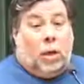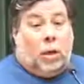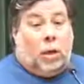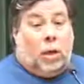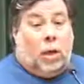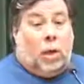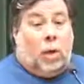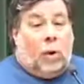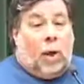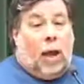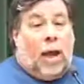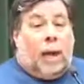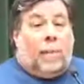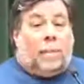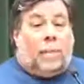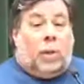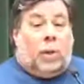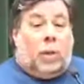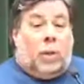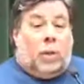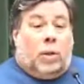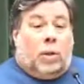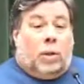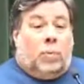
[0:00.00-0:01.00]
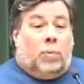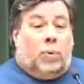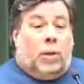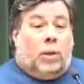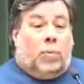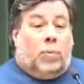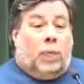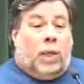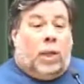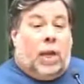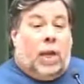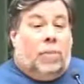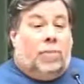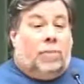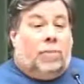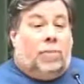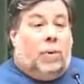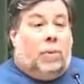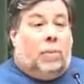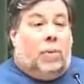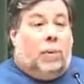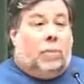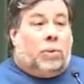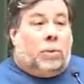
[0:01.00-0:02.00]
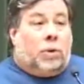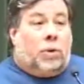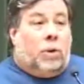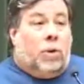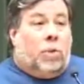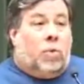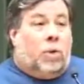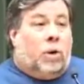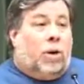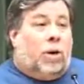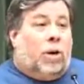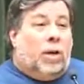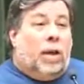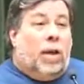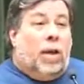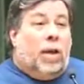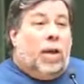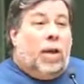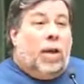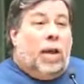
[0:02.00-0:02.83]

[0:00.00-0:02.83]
You know, Apple, we, we came from almost nowhere, and,